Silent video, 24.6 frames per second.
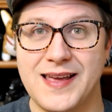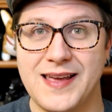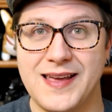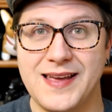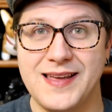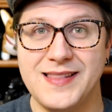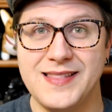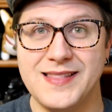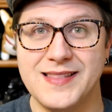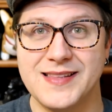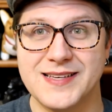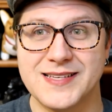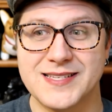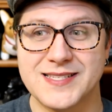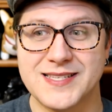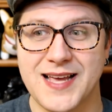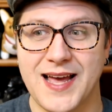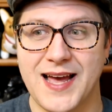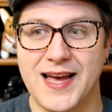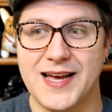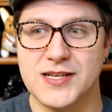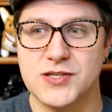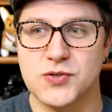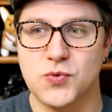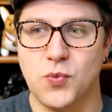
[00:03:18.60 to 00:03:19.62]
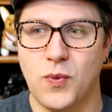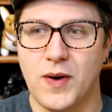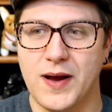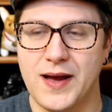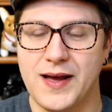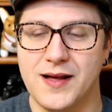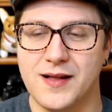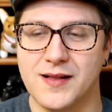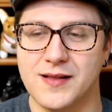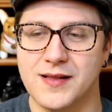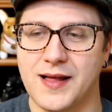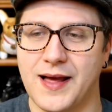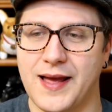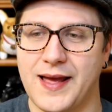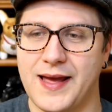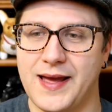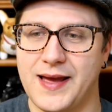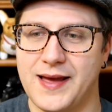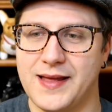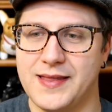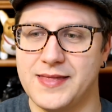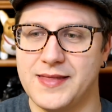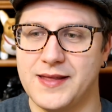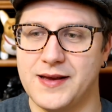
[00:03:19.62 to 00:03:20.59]
in this as well.
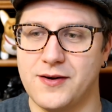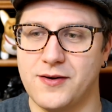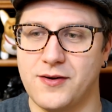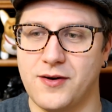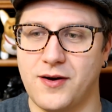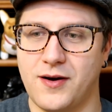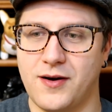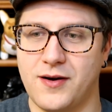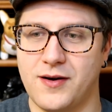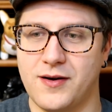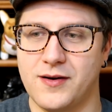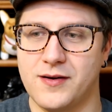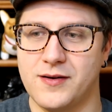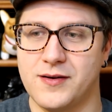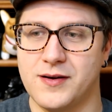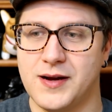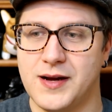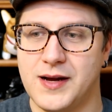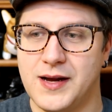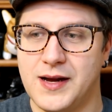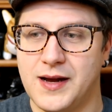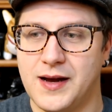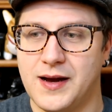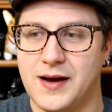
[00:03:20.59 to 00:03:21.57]
And there are